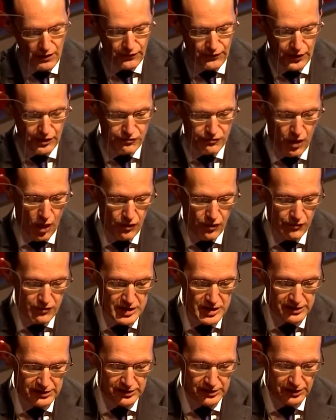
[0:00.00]
for the wrong
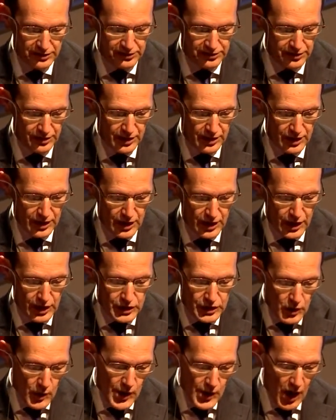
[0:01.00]
reasons.
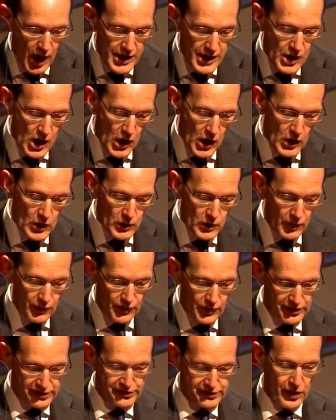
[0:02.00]
You and I know
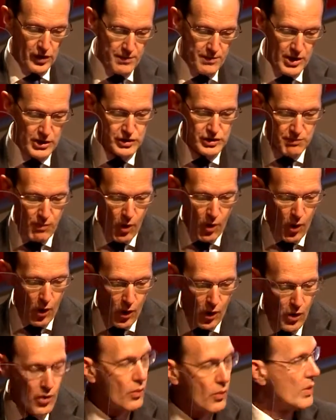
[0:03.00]
there's so much
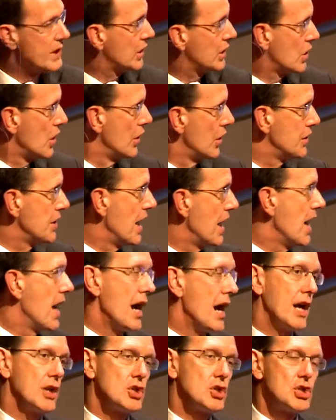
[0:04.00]
more we could
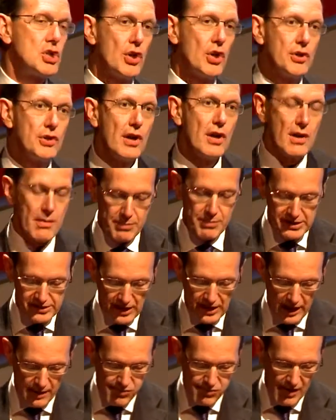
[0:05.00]
and should be
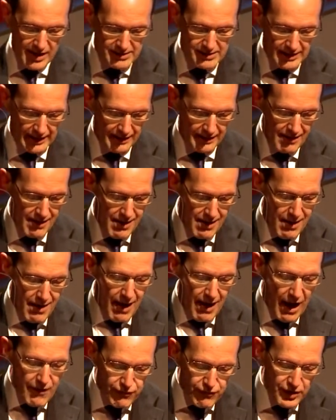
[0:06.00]
celebrating.
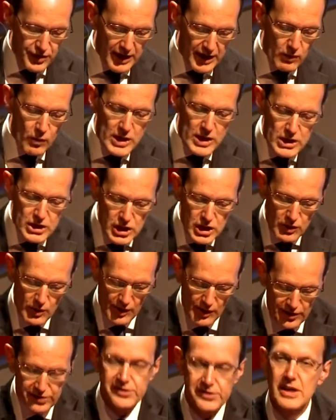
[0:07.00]
Everything we do
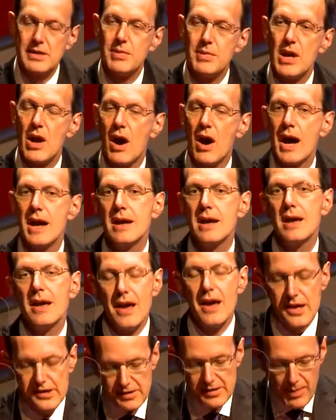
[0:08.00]
at the CBI
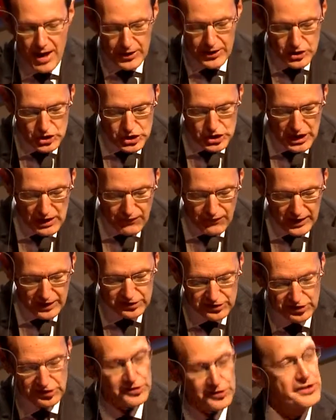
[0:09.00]
is about achieving
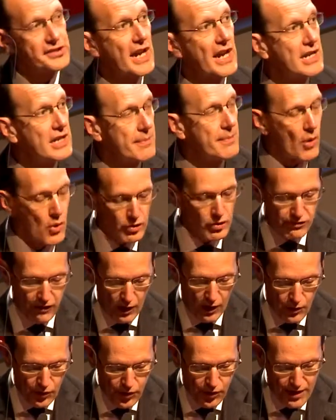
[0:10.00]
sustainable
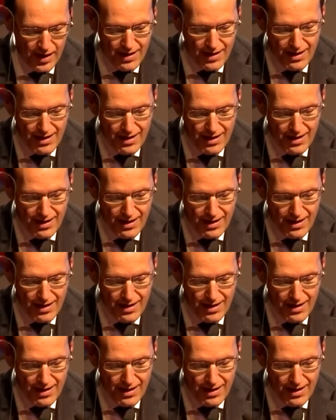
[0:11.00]
growth